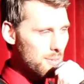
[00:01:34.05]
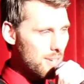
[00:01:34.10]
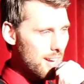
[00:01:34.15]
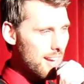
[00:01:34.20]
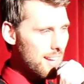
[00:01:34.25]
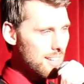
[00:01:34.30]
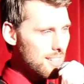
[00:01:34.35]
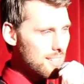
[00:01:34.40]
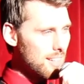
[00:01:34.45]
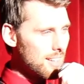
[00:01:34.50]

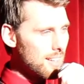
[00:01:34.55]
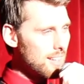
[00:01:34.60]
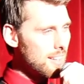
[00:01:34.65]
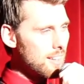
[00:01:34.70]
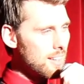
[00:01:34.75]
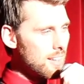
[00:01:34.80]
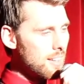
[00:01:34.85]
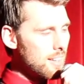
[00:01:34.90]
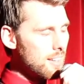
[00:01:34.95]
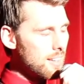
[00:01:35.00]
right?
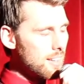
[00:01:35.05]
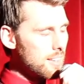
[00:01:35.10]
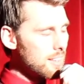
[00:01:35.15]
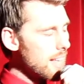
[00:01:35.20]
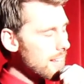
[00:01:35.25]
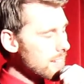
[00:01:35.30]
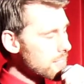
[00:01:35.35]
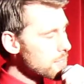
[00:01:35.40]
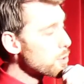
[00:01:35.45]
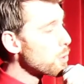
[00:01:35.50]

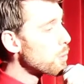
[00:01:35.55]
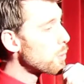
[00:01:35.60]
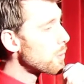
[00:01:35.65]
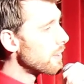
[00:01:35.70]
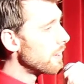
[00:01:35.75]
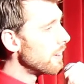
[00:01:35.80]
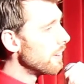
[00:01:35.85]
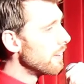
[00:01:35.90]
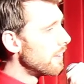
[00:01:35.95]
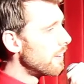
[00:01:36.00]
That is
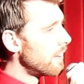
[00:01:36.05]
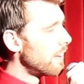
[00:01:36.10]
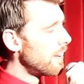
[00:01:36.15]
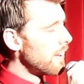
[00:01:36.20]
corn.